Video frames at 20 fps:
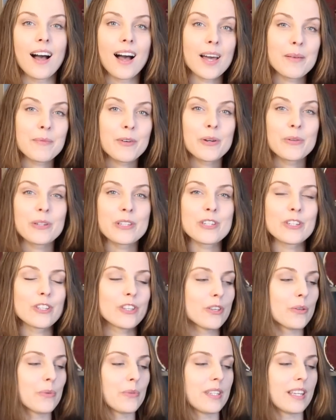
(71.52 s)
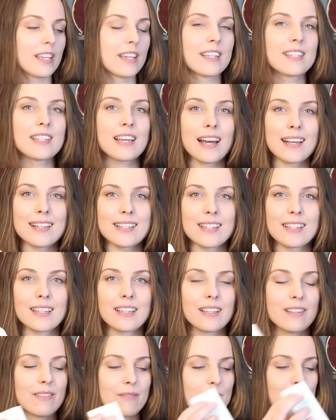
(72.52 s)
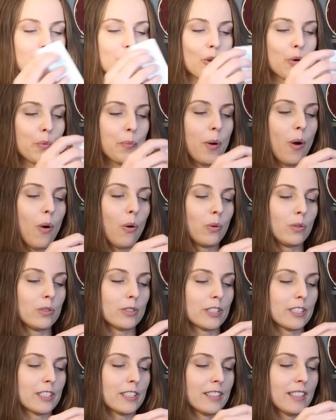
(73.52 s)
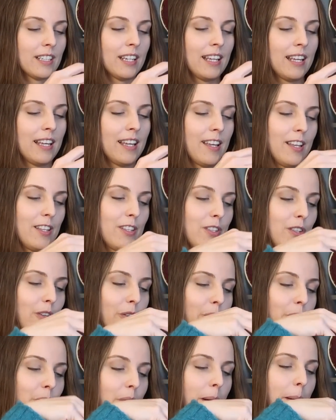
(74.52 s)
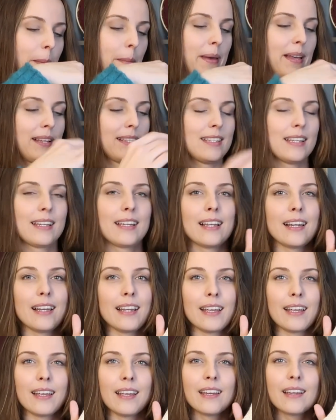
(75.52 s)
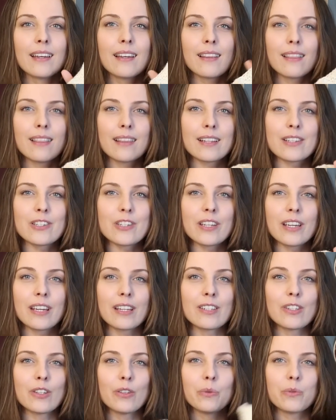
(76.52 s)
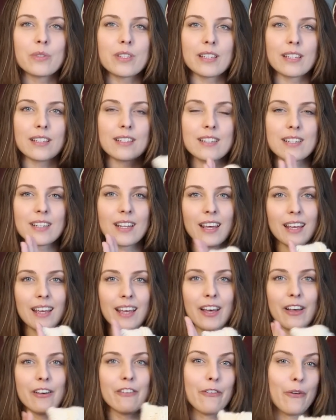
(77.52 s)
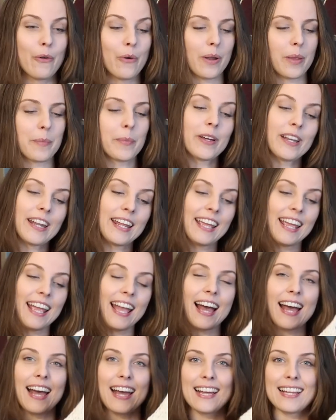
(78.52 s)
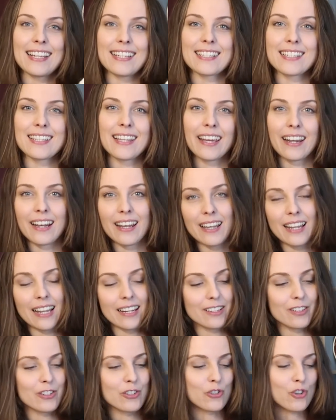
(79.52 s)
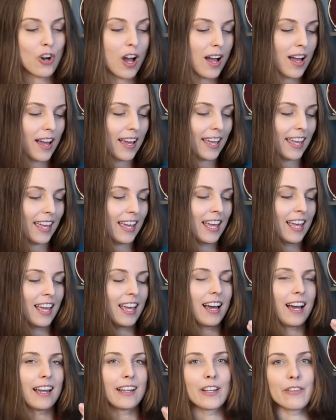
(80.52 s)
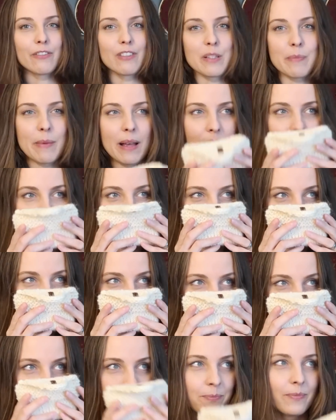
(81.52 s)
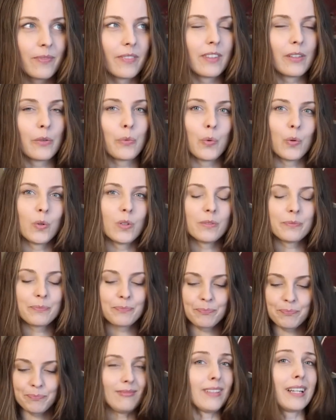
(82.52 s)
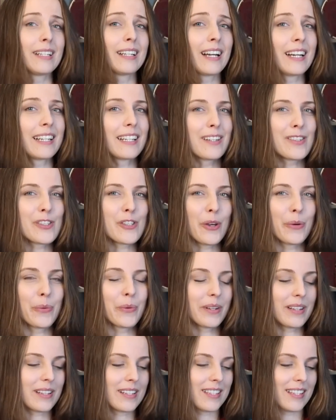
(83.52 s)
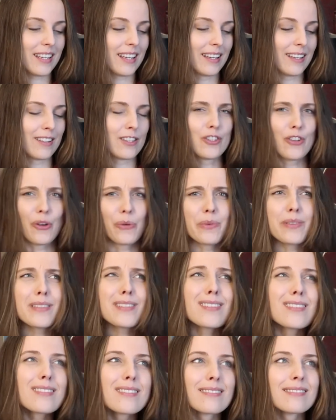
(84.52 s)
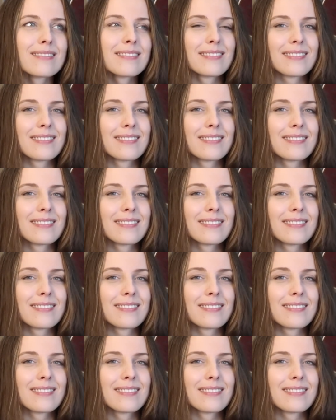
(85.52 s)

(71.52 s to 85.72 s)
I'm going to use it as a soap holder. So um, basically that you can use it for my body and they let it dry. I love the smell of it, the wool, and it kind of soaks, uh, soaks,